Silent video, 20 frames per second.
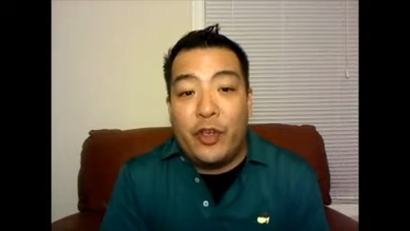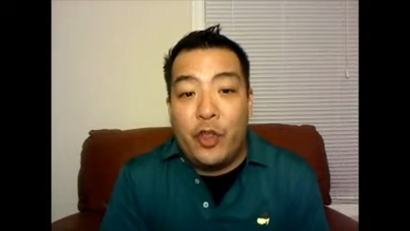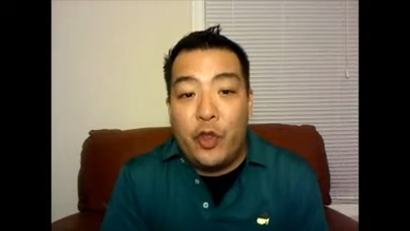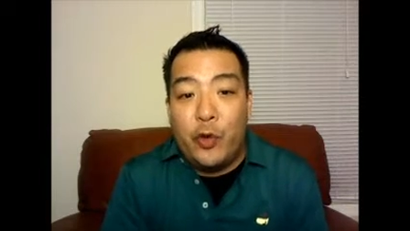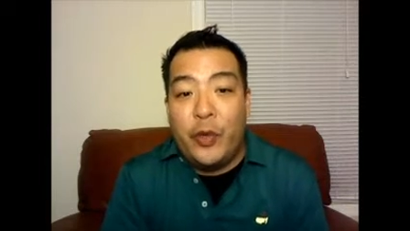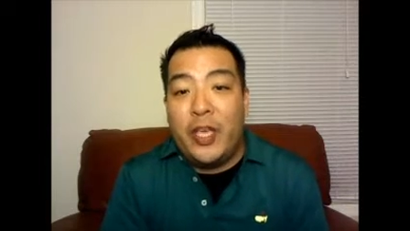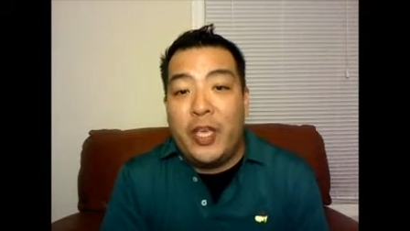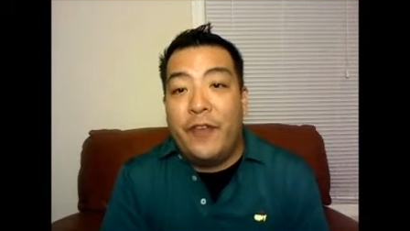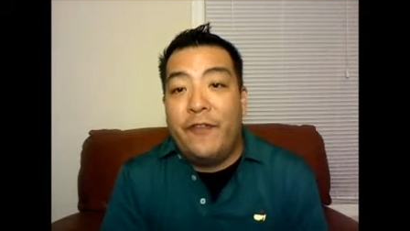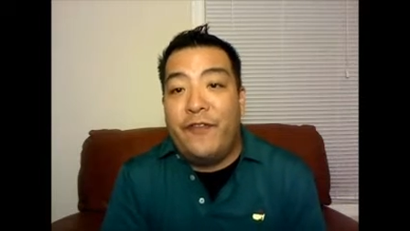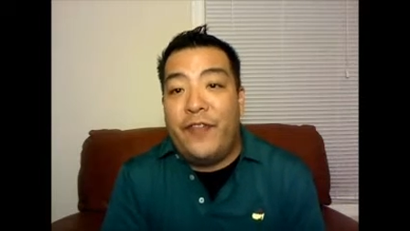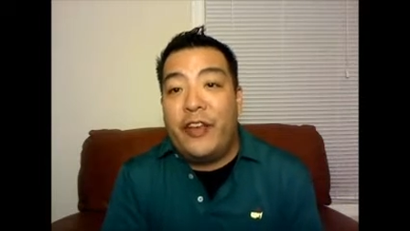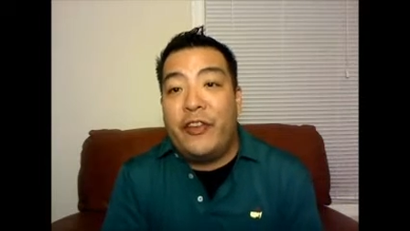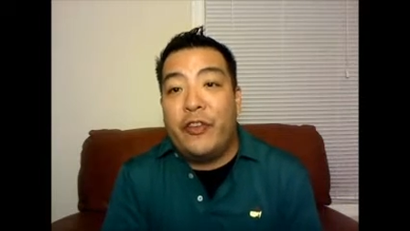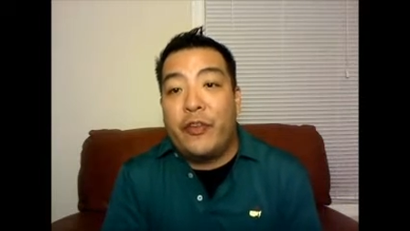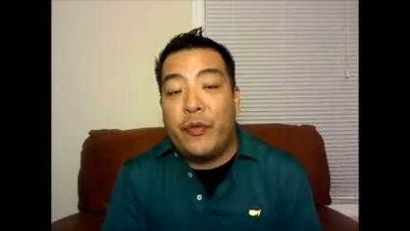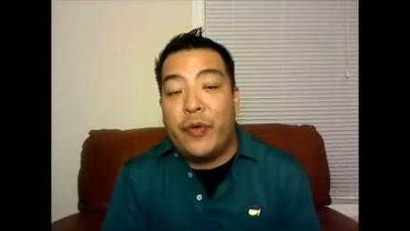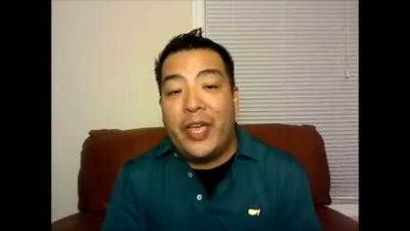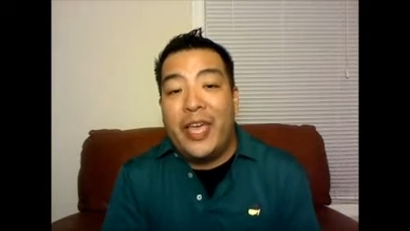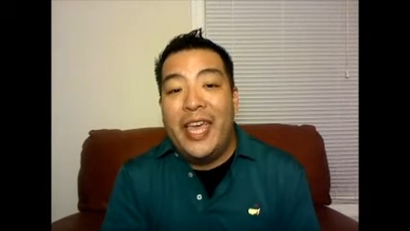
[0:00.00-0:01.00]
including a
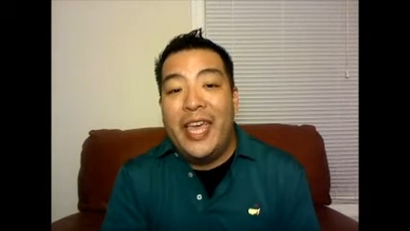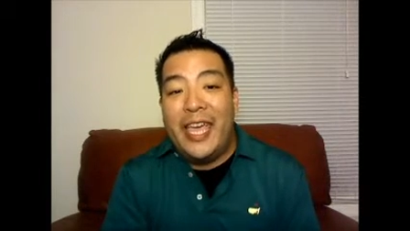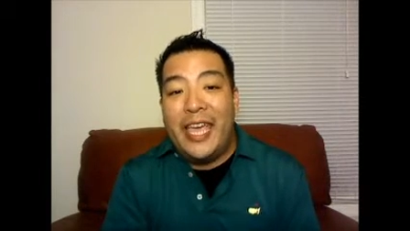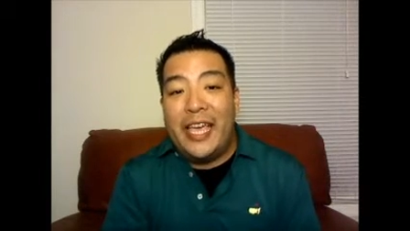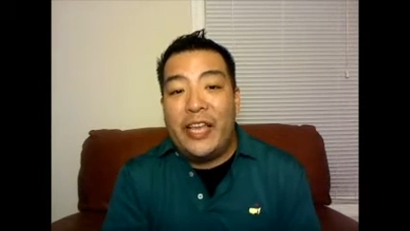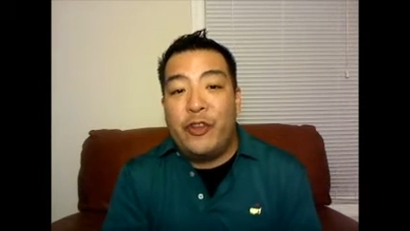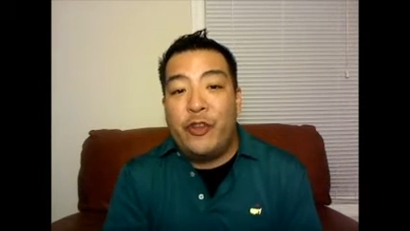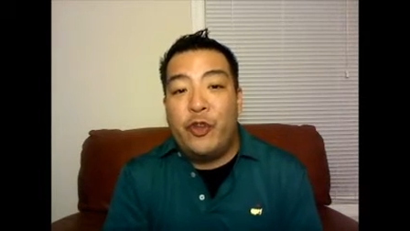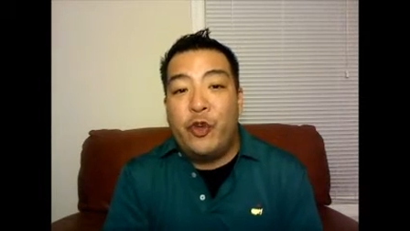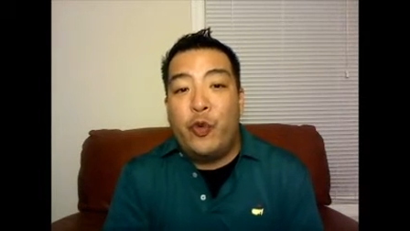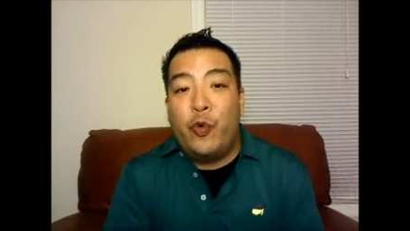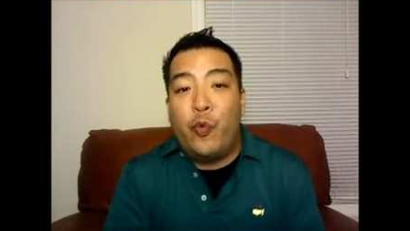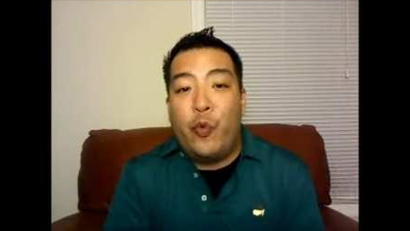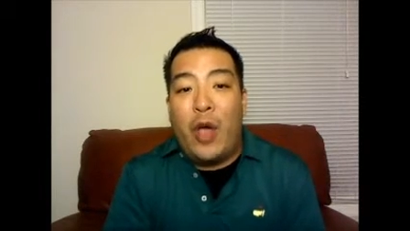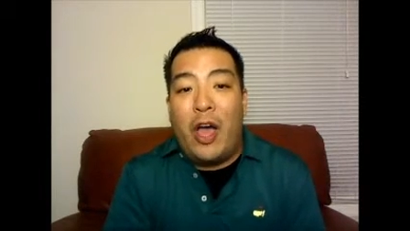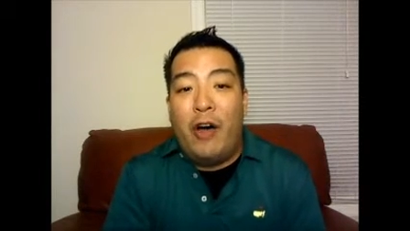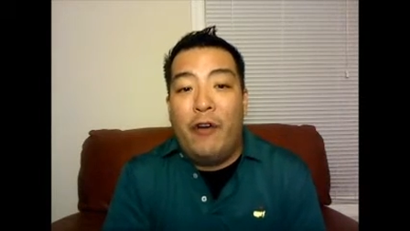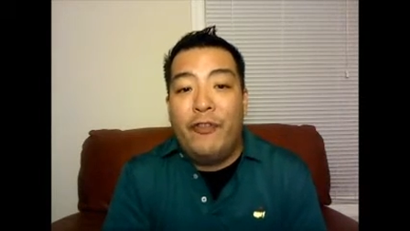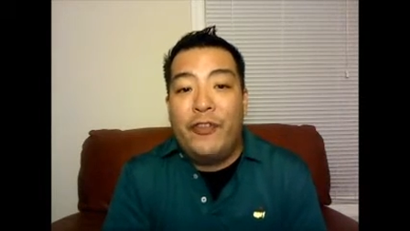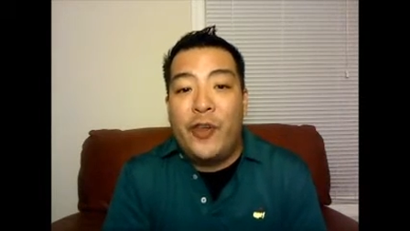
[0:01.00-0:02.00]
victory in
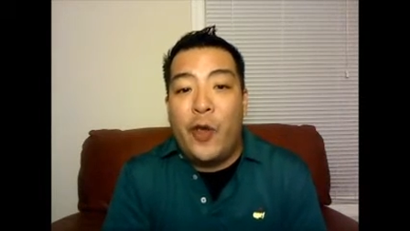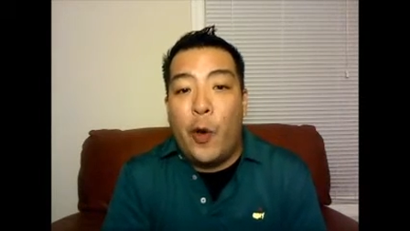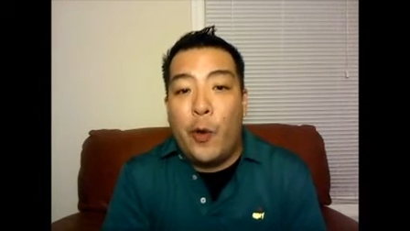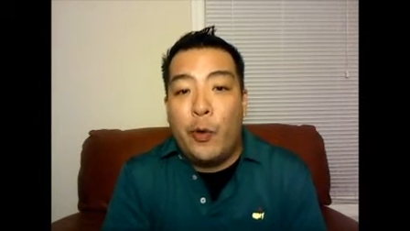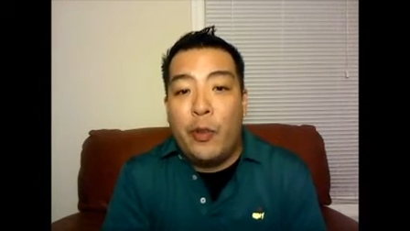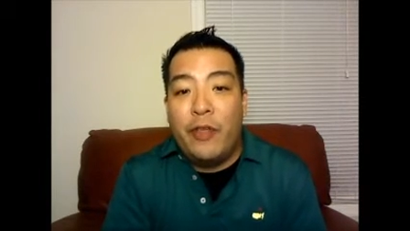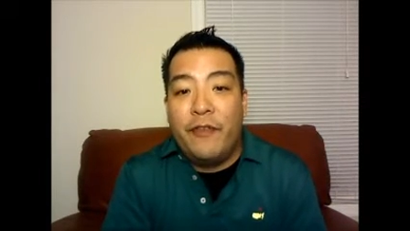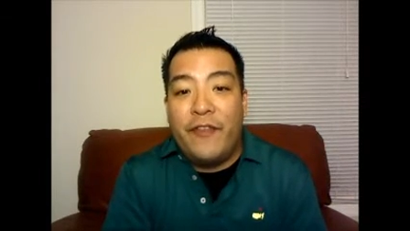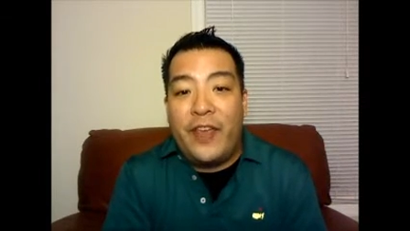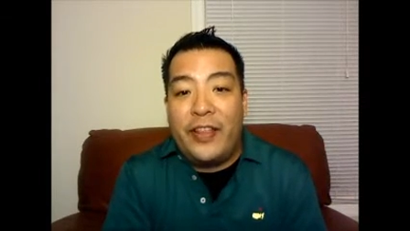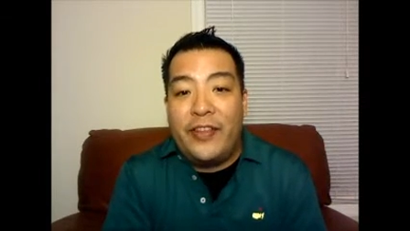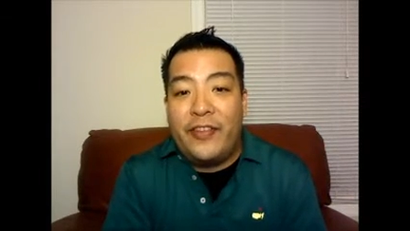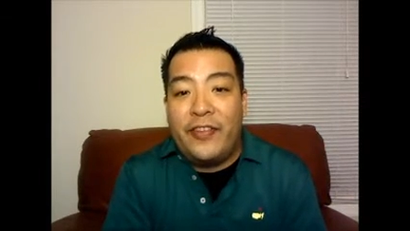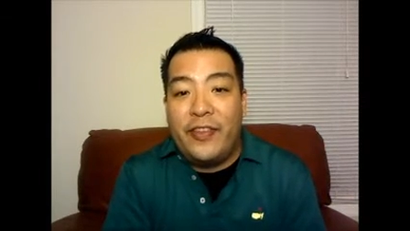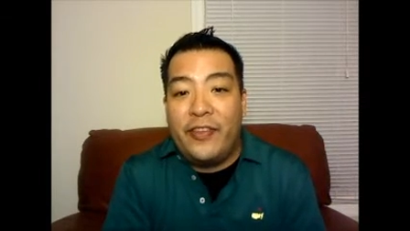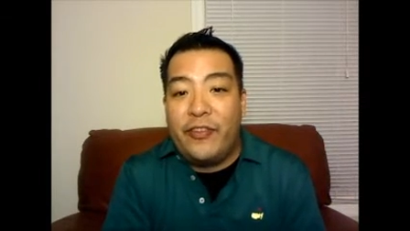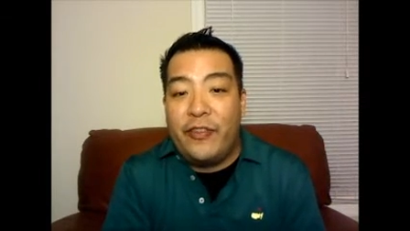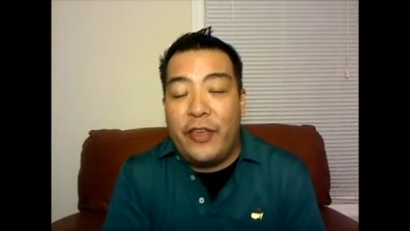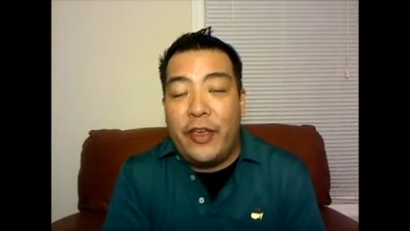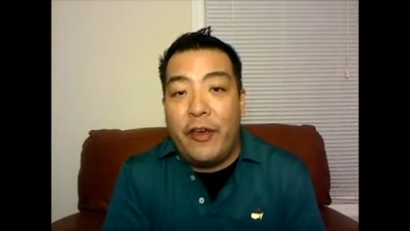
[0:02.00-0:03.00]
12 total
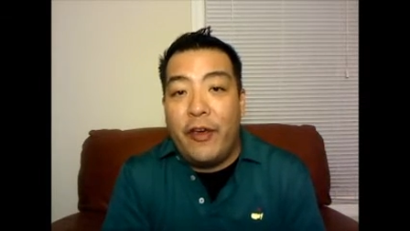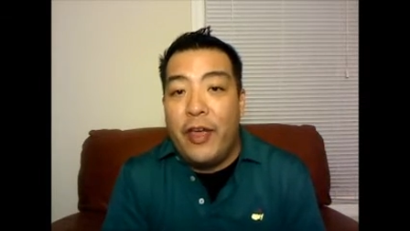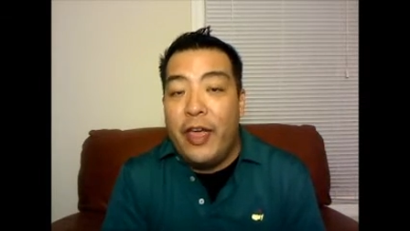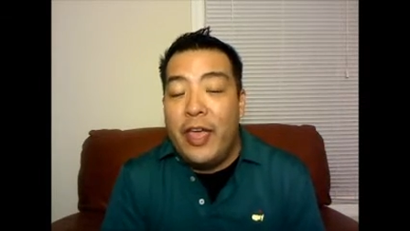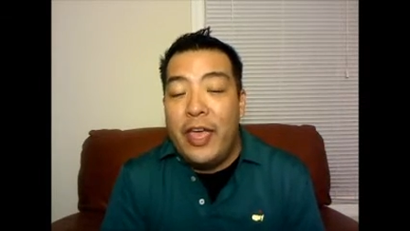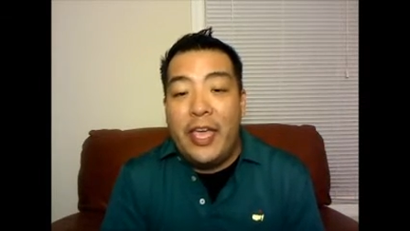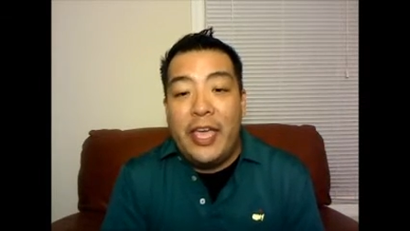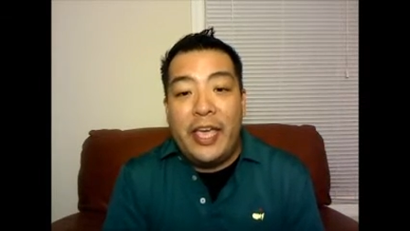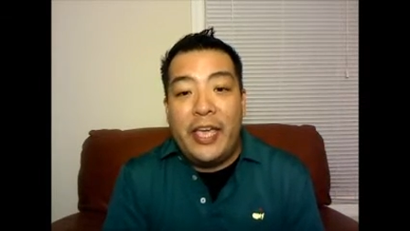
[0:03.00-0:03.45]
events this year,